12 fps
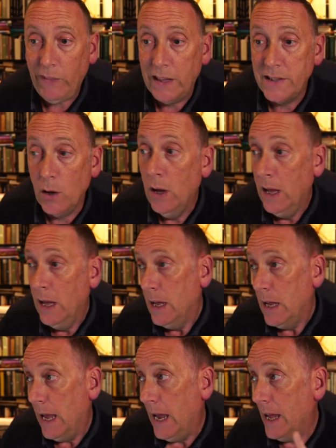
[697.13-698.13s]
So
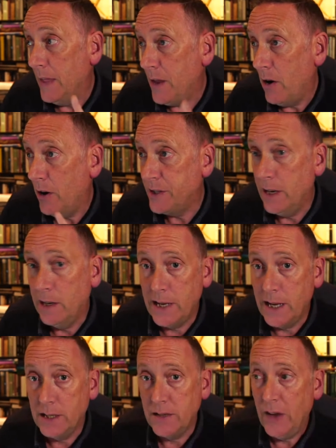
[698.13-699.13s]
uh, there are still
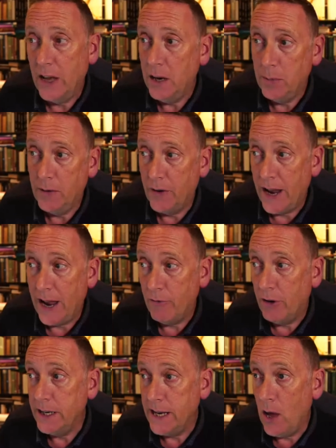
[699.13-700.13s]
tickets available for that
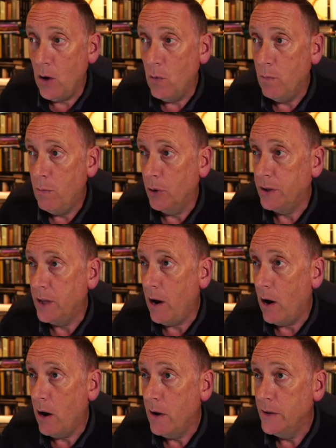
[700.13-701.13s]
right now, but they
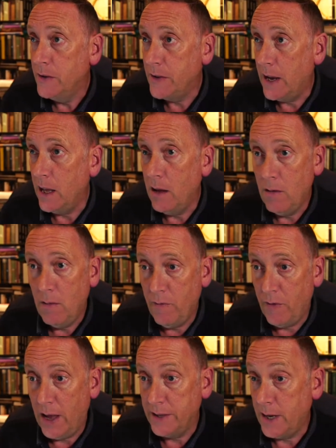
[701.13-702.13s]
are selling
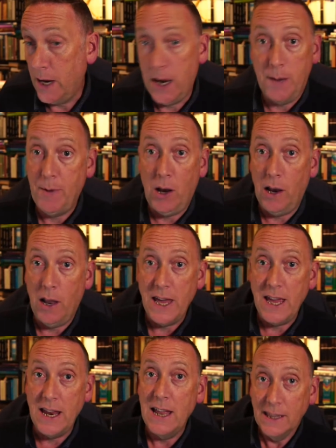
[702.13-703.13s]
fast, and I'm not
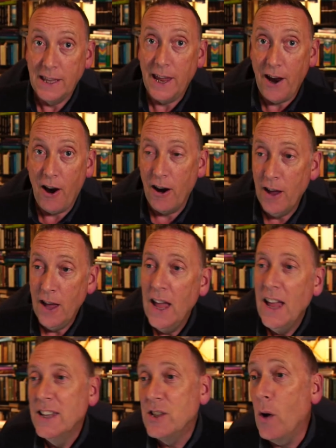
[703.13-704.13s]
lying. They are.
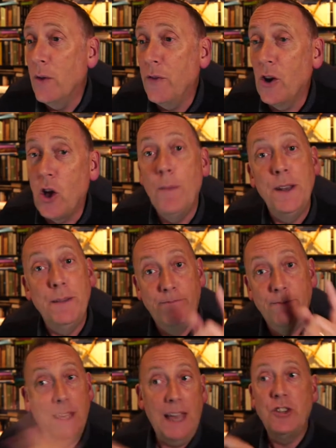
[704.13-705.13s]
So if you're coming,
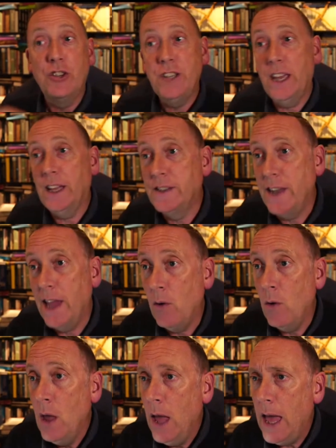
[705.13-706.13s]
get your tickets now.
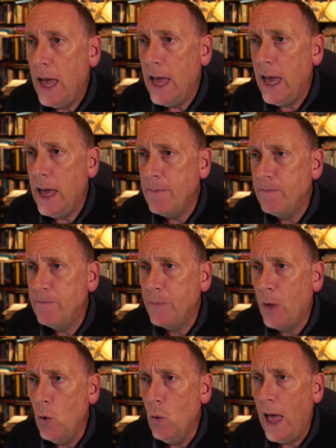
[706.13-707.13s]
Um,
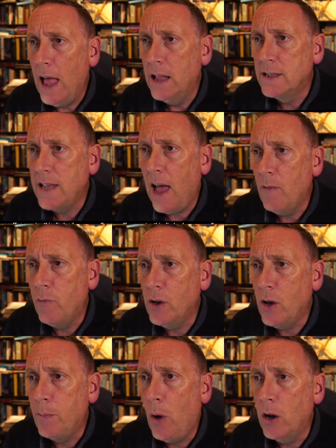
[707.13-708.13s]
who else have we
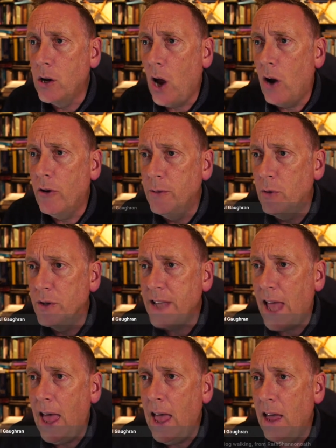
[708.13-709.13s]
got? Paul goron was
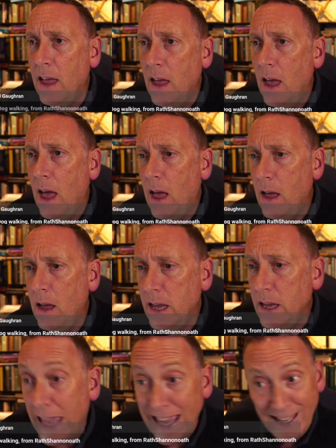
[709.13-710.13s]
uh, uh
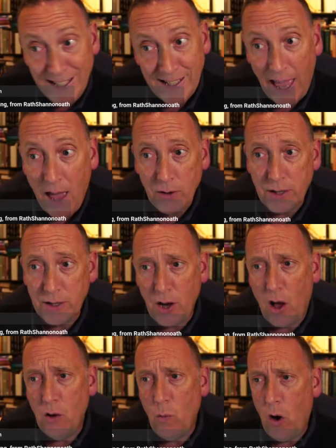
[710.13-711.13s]
is out
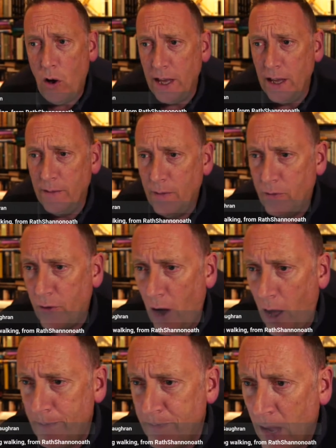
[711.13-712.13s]
dog walking
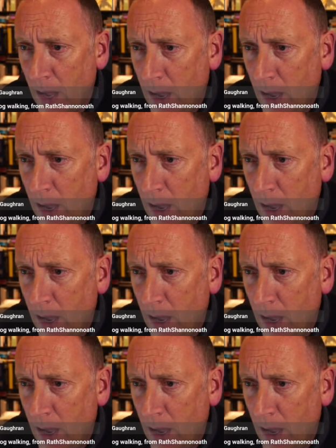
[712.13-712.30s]
from